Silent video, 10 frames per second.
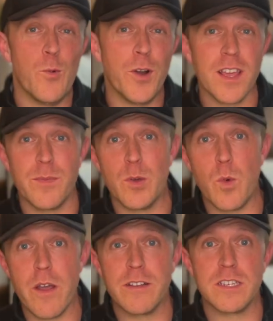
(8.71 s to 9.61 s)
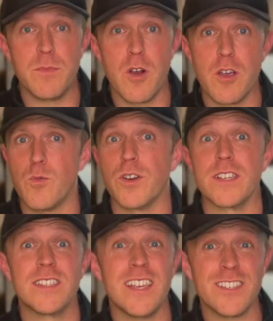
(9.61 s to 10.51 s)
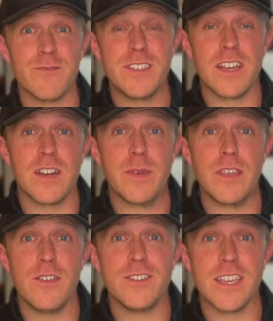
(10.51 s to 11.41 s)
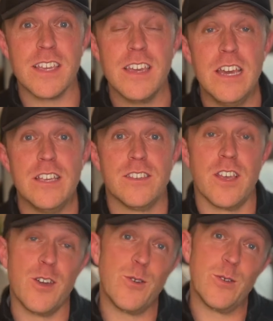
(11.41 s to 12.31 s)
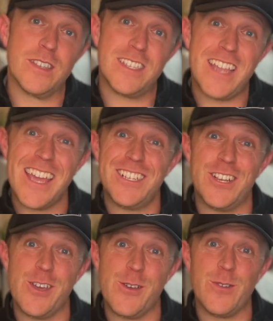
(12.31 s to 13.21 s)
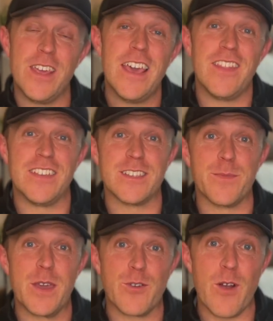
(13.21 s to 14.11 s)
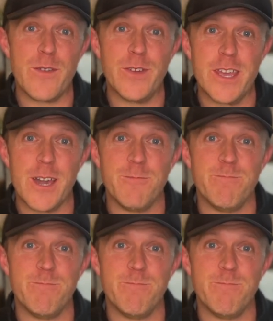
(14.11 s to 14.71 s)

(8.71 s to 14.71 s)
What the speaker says: what I'm going to be wearing tomorrow, what accessories I'm going to be using. So stay tuned. This is going to be a great video.